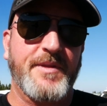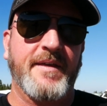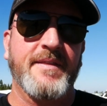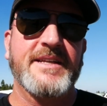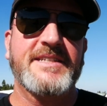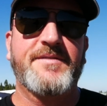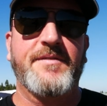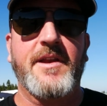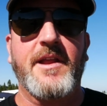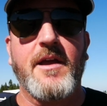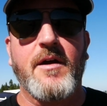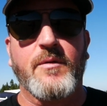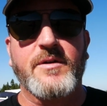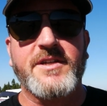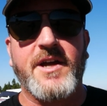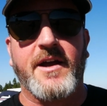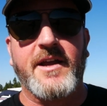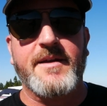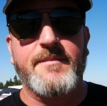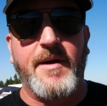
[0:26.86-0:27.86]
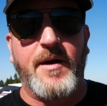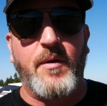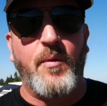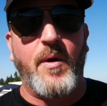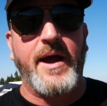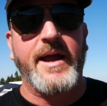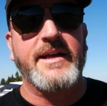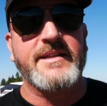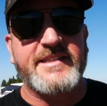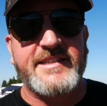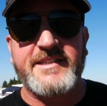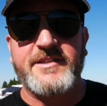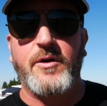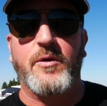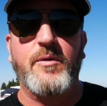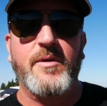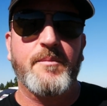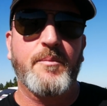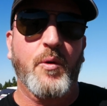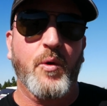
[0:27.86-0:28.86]
In this video we're talking about why it's
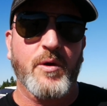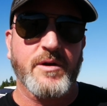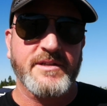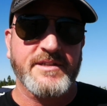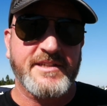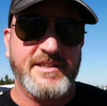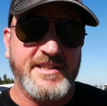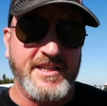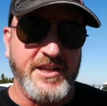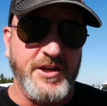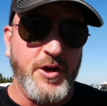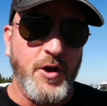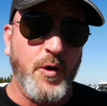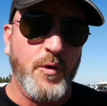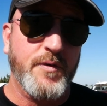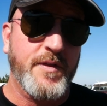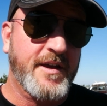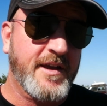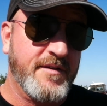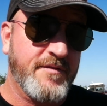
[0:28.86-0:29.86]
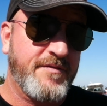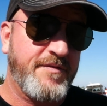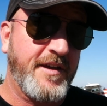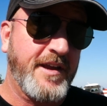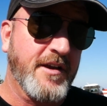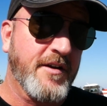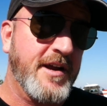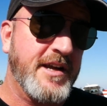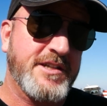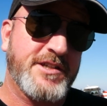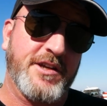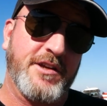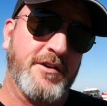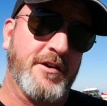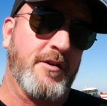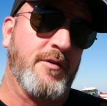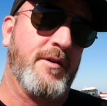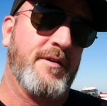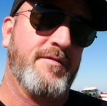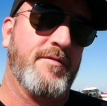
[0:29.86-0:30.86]
so important to know the configuration you're
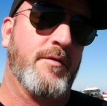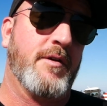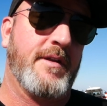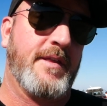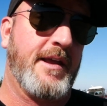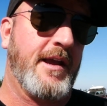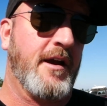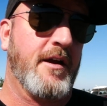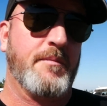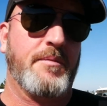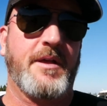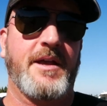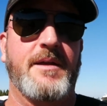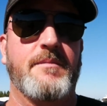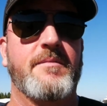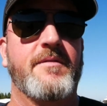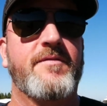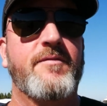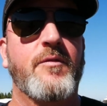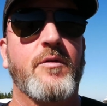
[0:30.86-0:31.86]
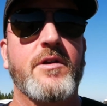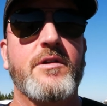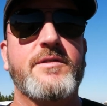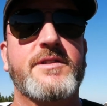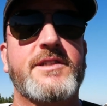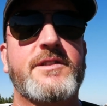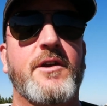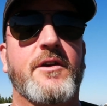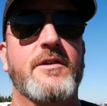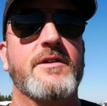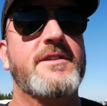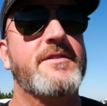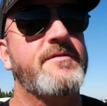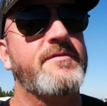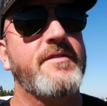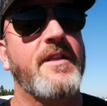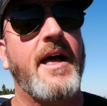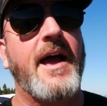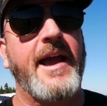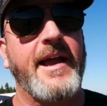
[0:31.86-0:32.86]
going for in the airplane before you start to
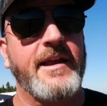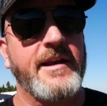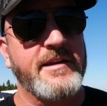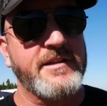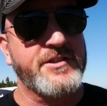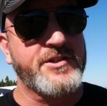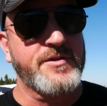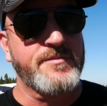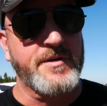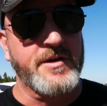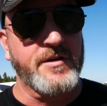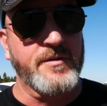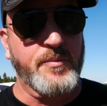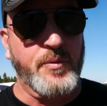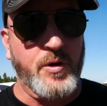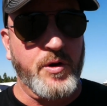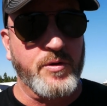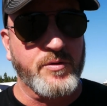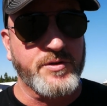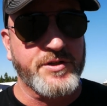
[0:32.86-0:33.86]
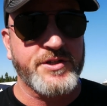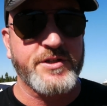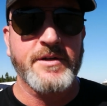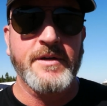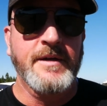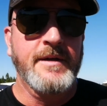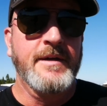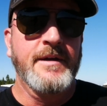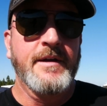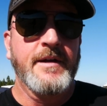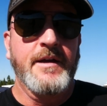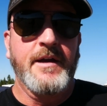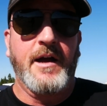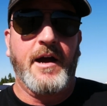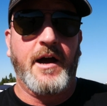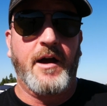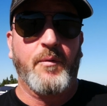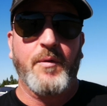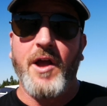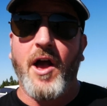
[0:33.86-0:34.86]
fly an instrument approach.
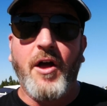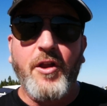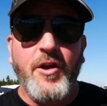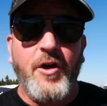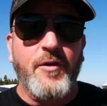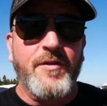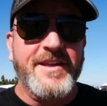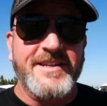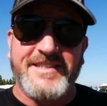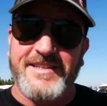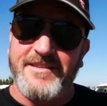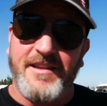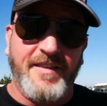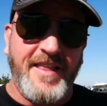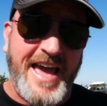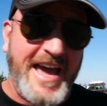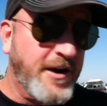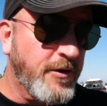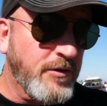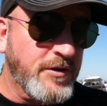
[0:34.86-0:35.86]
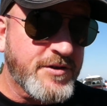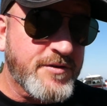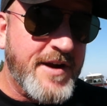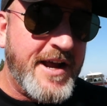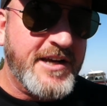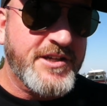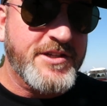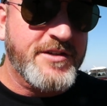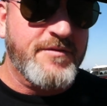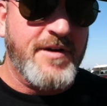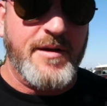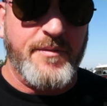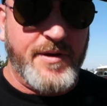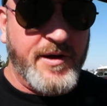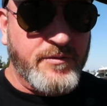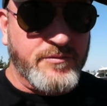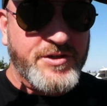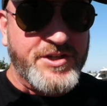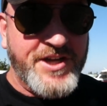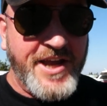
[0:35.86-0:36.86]
Uh, we all know this in the lateral direction, right? We
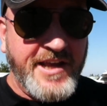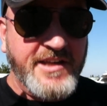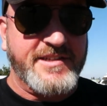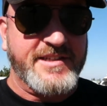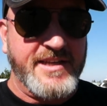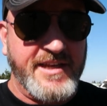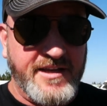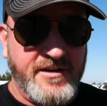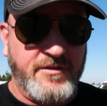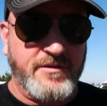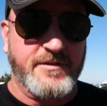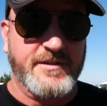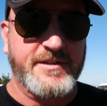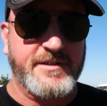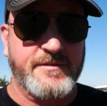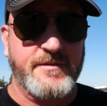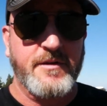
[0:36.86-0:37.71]
don't chase needles.